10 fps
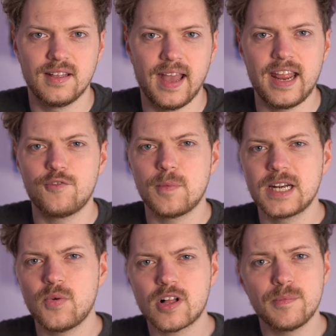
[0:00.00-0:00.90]
Hey
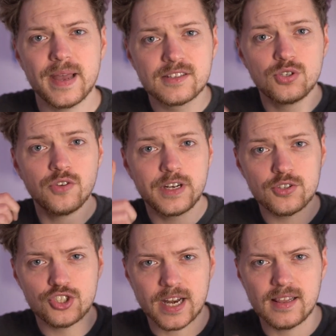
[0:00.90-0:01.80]
everybody, welcome back to Nuvi
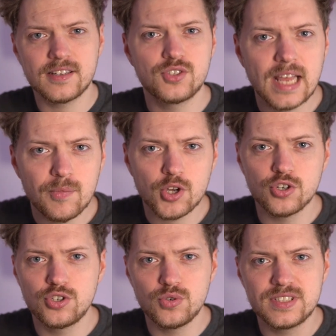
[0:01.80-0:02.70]
News channel and today we're looking
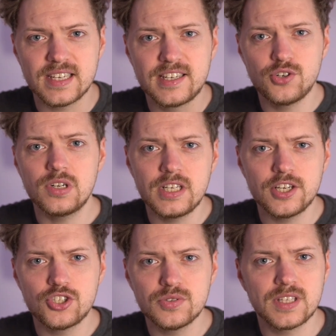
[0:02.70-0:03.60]
into security
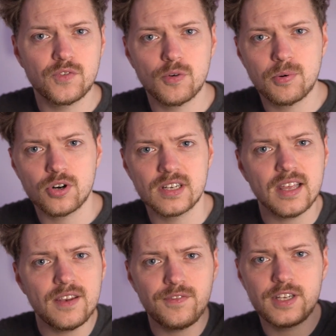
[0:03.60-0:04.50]
issues that were reported
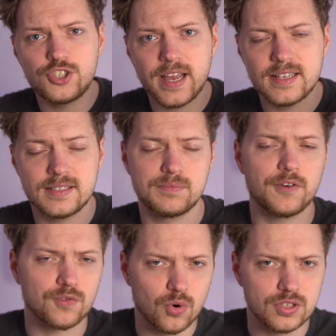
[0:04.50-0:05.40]
in ViteJS.
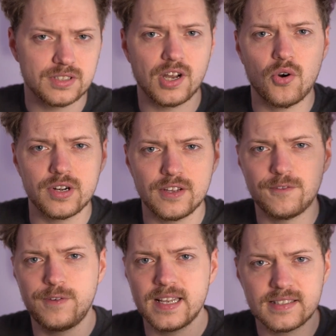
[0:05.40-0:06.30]
Of course, they're already
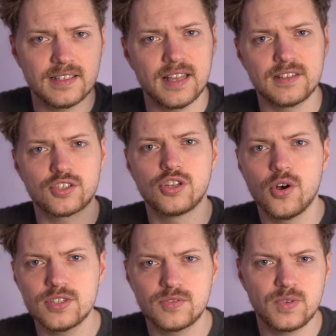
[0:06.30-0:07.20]
fixed and
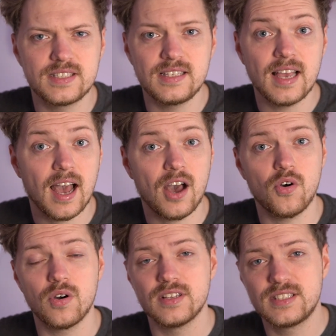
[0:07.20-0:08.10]
disclosed. We see
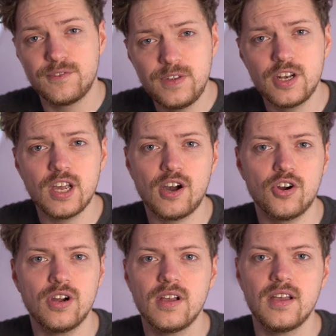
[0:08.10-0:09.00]
how severe they
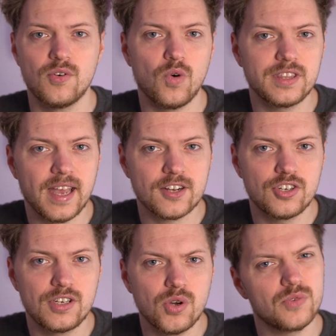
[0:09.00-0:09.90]
are, what they
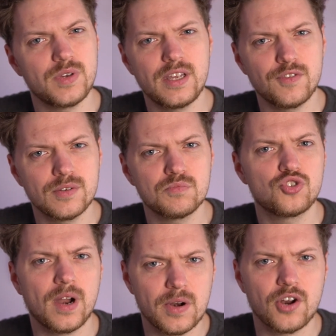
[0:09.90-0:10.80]
actually do and we even
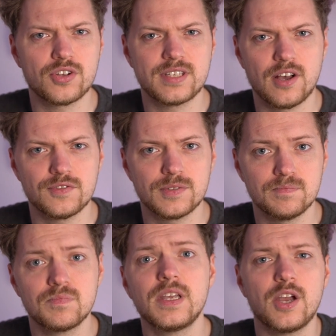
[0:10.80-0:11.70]
try it out ourselves.
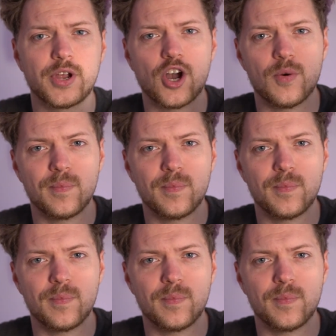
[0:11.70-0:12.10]
Here we go.